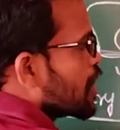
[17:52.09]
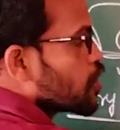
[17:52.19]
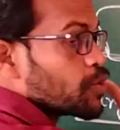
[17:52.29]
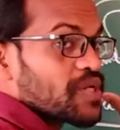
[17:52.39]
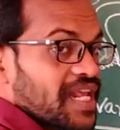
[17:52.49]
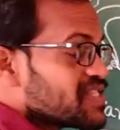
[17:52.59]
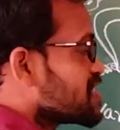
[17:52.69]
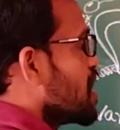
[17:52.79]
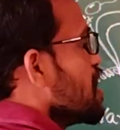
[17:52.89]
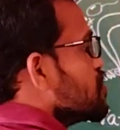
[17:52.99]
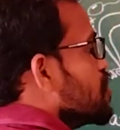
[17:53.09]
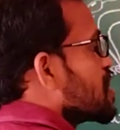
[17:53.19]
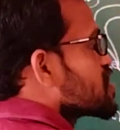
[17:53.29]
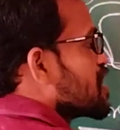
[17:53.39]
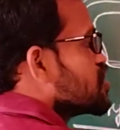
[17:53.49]
a uterus. The
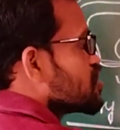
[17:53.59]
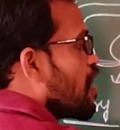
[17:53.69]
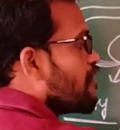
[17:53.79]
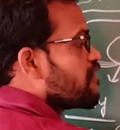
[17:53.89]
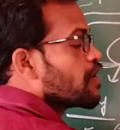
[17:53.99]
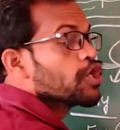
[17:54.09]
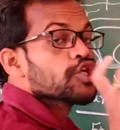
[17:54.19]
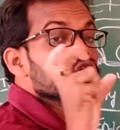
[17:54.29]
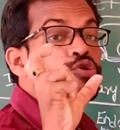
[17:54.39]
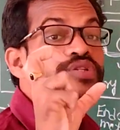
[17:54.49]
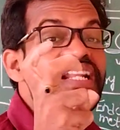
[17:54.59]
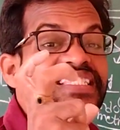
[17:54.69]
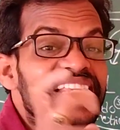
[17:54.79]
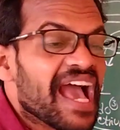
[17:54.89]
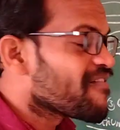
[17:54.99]
uterus consists of
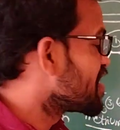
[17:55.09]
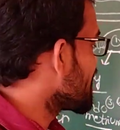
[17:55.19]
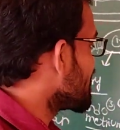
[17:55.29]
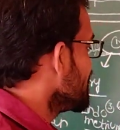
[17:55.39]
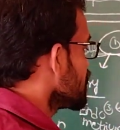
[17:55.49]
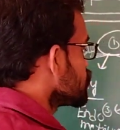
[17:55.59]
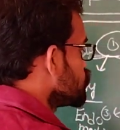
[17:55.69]
uterus cavity.